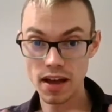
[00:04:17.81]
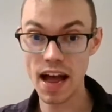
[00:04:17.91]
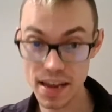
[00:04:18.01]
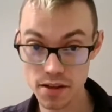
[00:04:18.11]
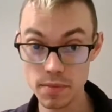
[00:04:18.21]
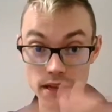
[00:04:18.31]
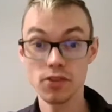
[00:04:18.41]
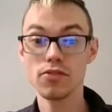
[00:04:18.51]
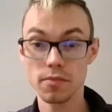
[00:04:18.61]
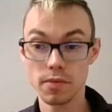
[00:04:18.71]

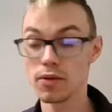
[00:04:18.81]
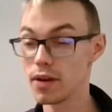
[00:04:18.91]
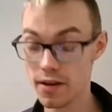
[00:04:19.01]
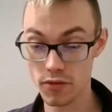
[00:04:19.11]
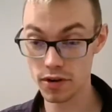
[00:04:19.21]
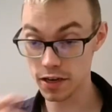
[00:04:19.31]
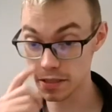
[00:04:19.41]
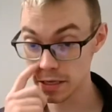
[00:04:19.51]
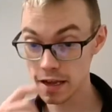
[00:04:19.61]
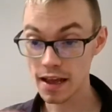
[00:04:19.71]
you could be, whatever it is,